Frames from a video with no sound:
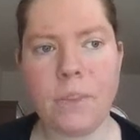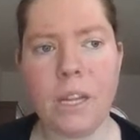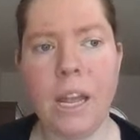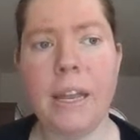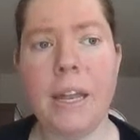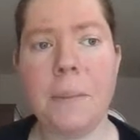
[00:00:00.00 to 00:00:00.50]

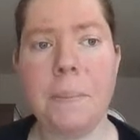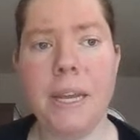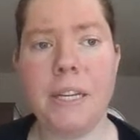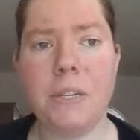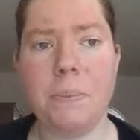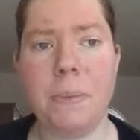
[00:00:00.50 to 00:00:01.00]
And that
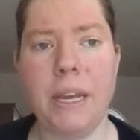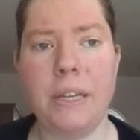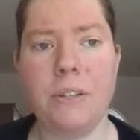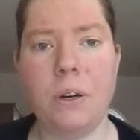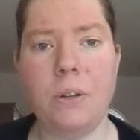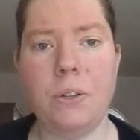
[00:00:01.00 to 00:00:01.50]
makes my
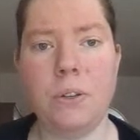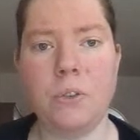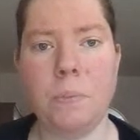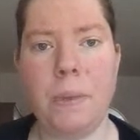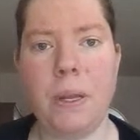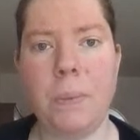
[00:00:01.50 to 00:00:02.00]
total
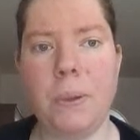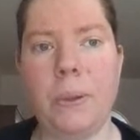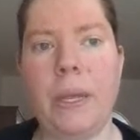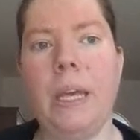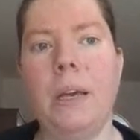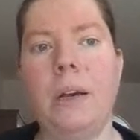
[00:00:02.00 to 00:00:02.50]

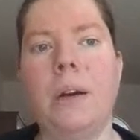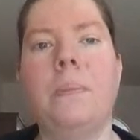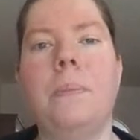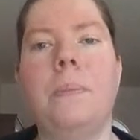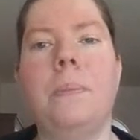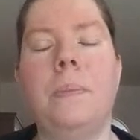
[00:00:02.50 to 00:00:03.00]
spendable income